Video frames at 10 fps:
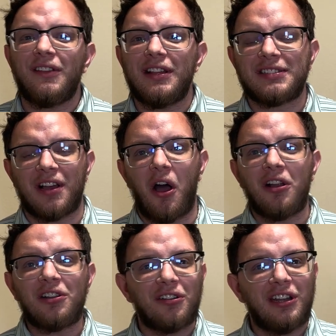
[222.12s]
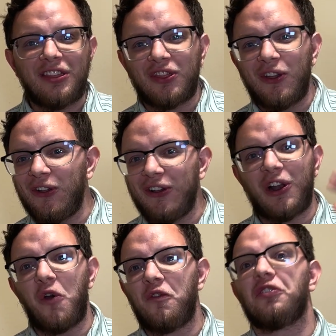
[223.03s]
that's underneath the hood
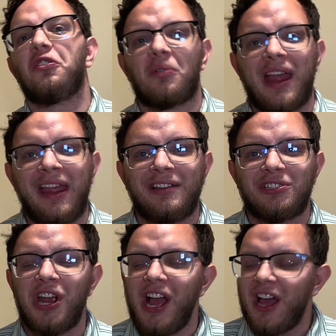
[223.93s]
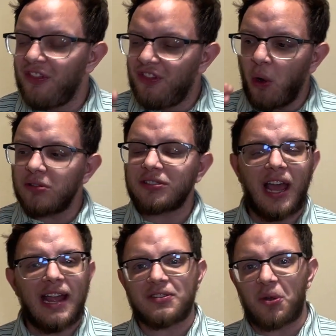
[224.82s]
over the range. Those
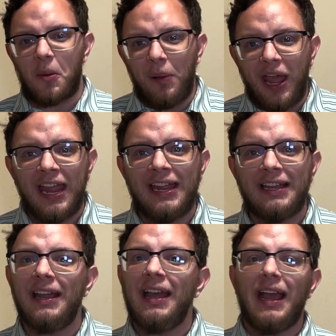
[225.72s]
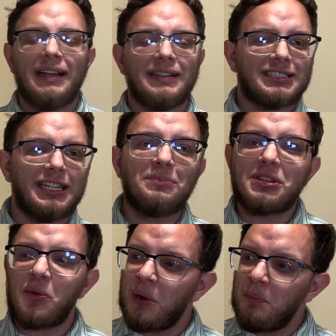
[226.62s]
lights are a pain, and it seems
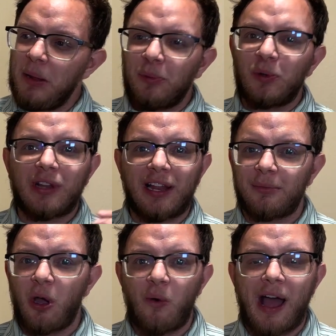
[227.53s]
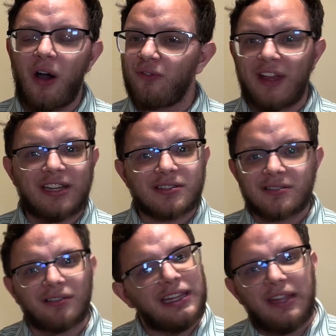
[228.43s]
that when people let them go out, they just
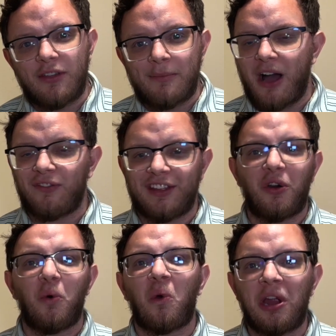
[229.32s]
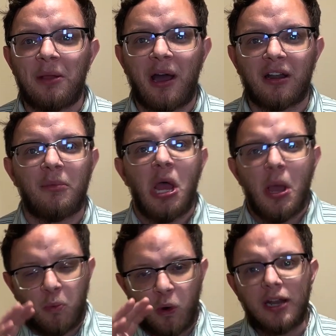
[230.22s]
leave them out and they don't worry about them.
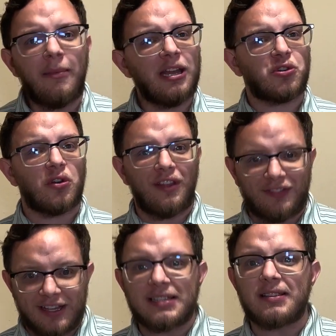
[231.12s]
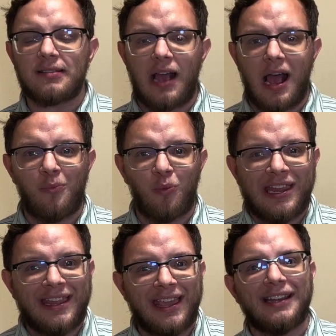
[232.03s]
We're gonna make sure that this is the time we
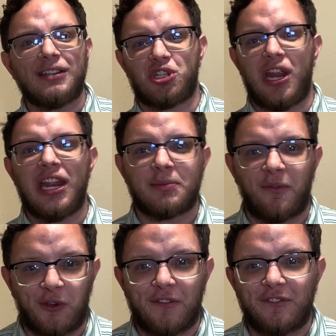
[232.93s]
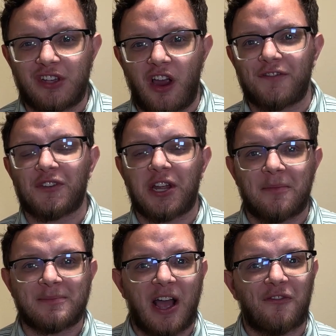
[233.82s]
get it changed before the photographer
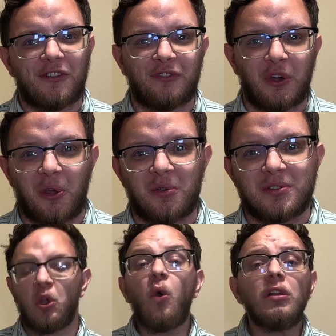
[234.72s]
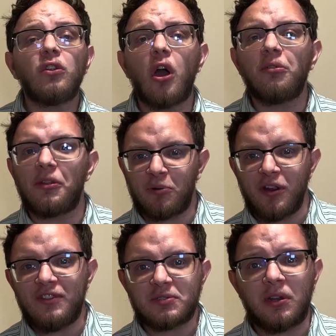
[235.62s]
comes out for photos. Going along with the
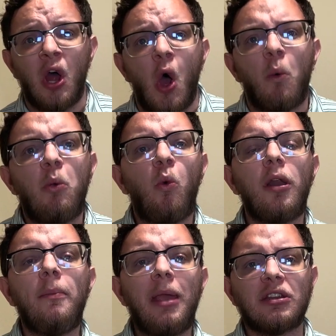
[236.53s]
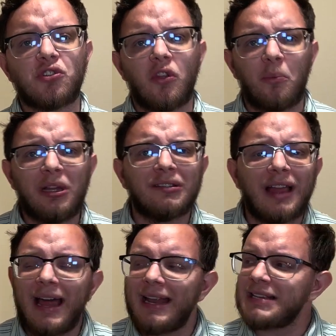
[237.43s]
previous one, we wanna make sure that we
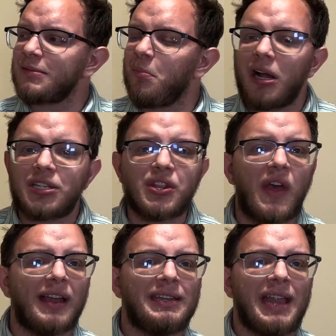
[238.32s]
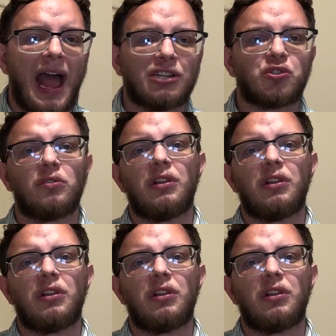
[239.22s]
let as much of that natural